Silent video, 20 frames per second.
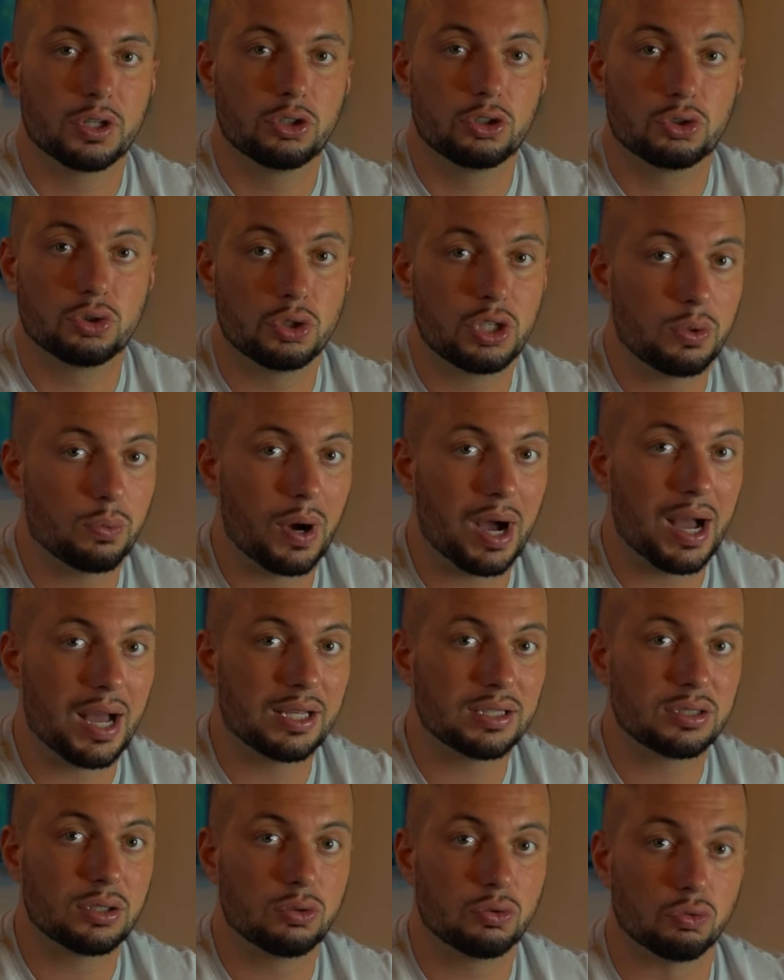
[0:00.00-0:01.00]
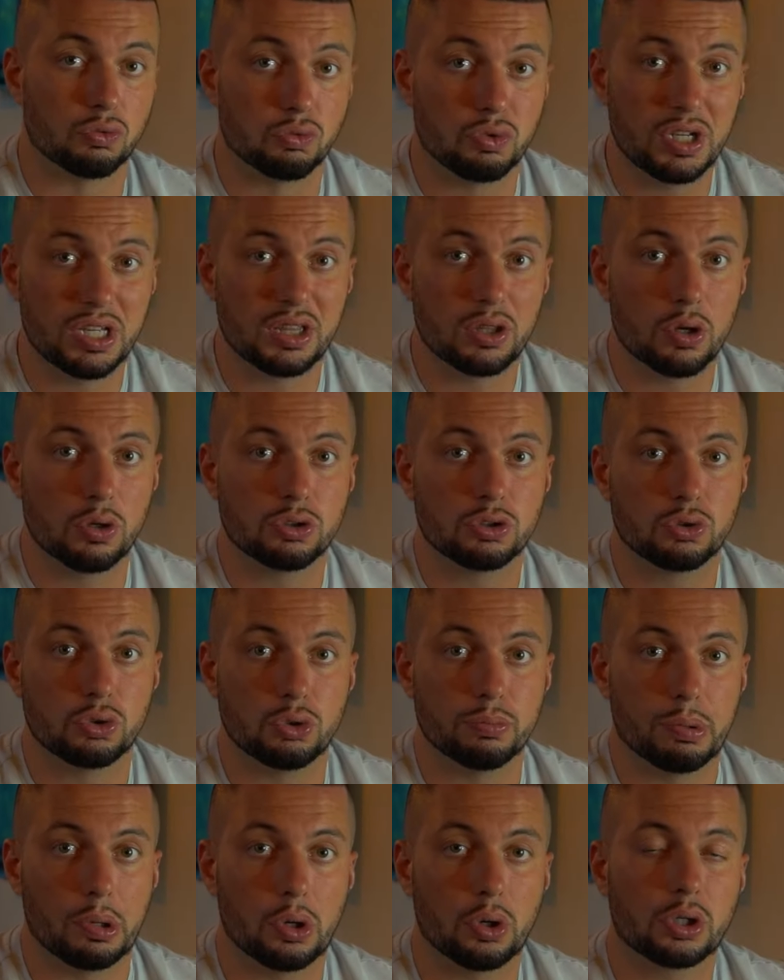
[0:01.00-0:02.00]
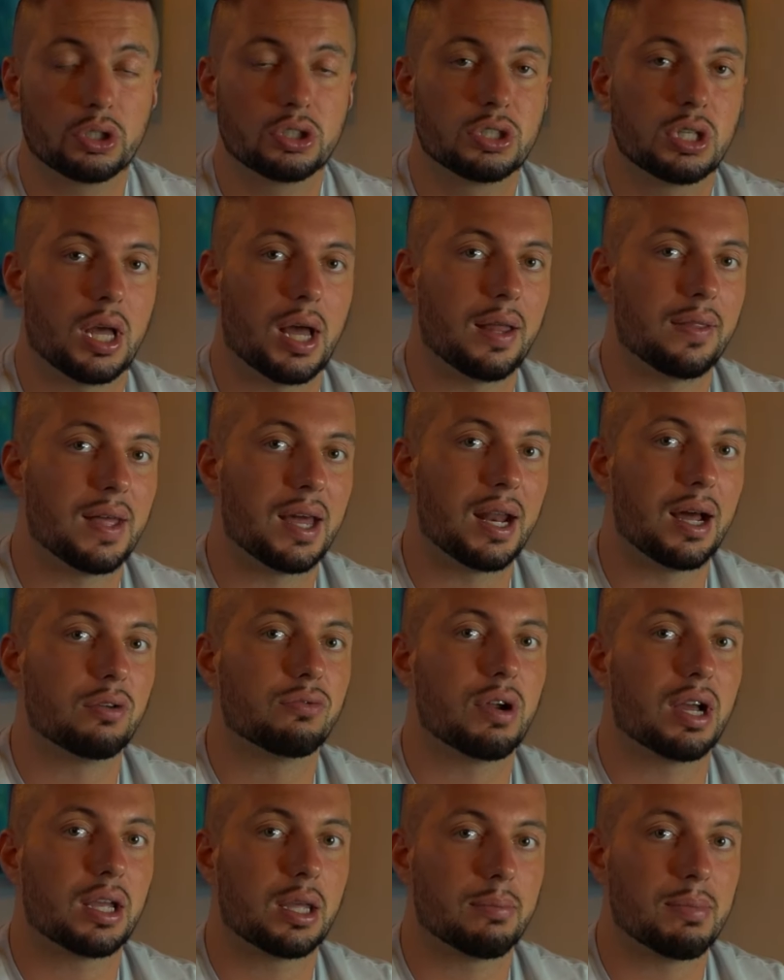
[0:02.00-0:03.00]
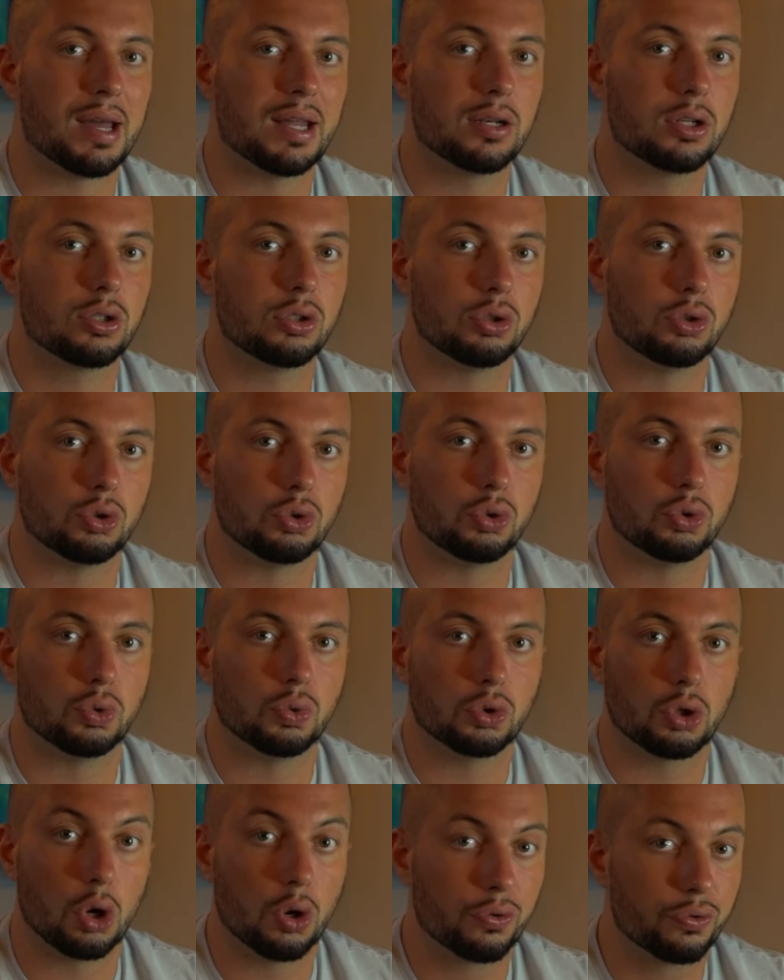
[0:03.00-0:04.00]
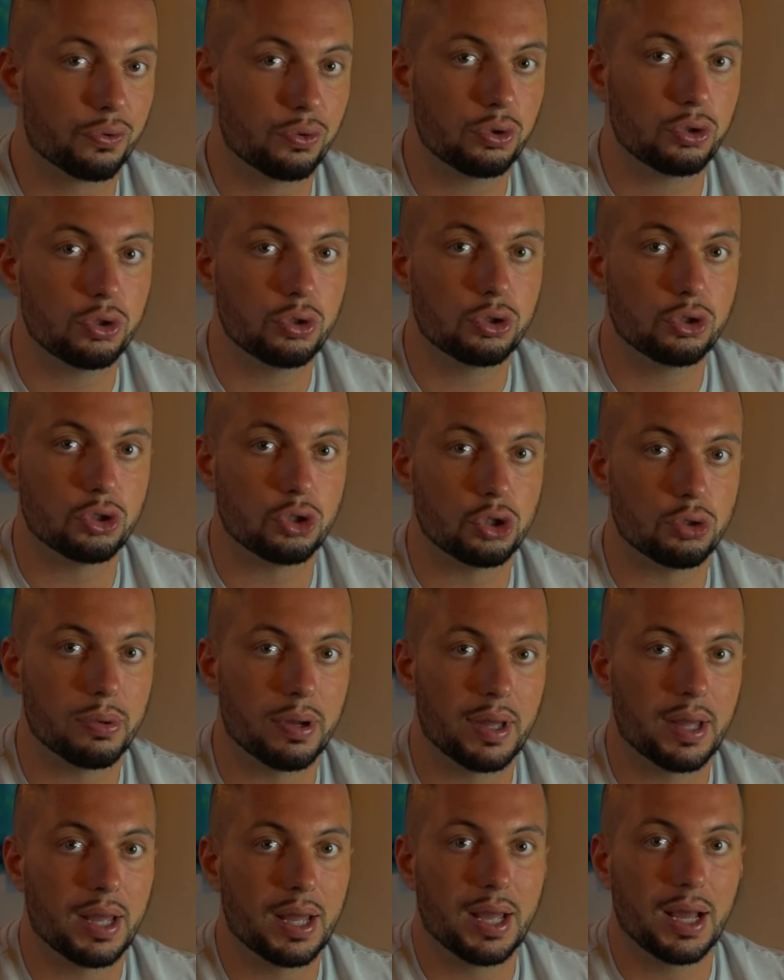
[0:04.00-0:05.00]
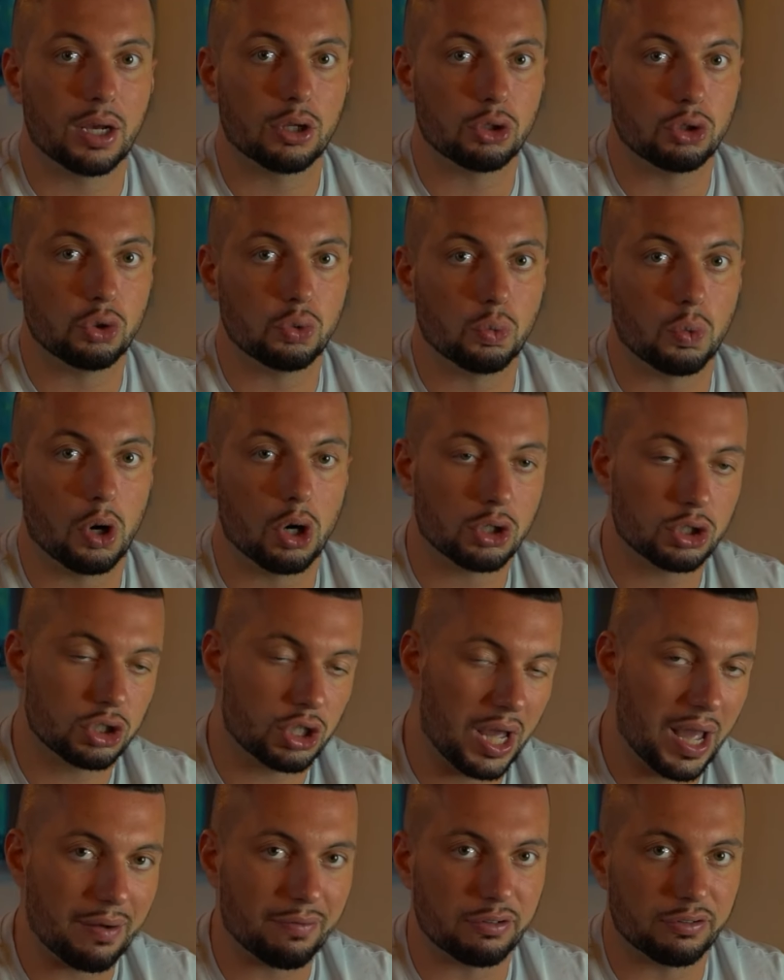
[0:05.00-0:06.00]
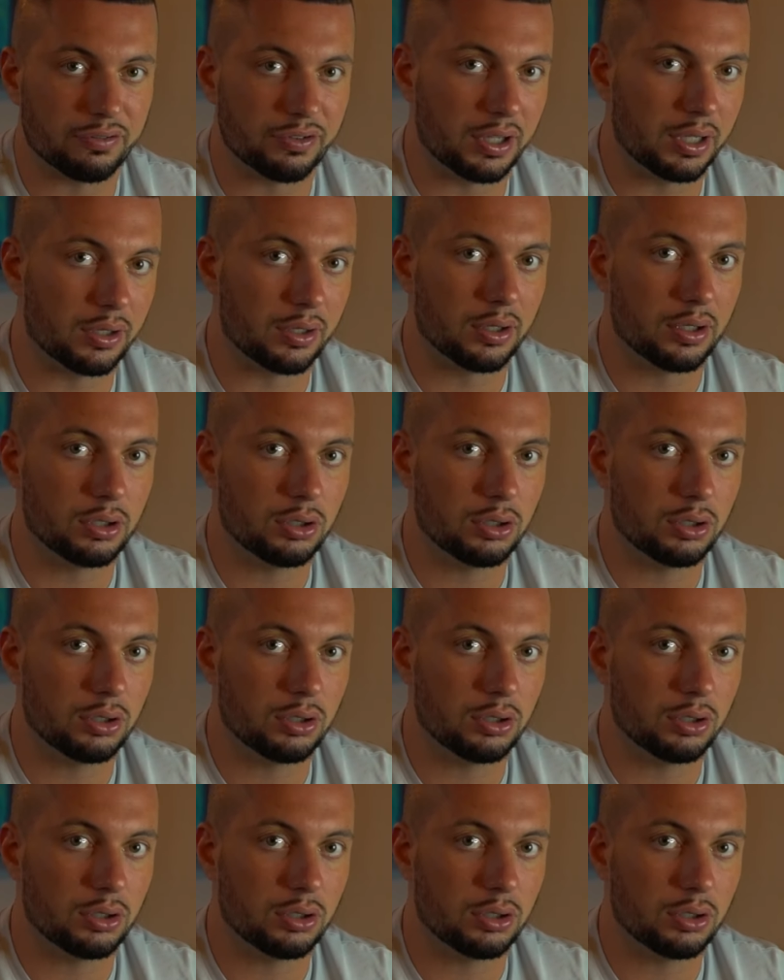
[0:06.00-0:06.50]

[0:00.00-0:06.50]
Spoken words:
Study wise, read those two books, and then I'd recommend you go through YouTube and you watch everything.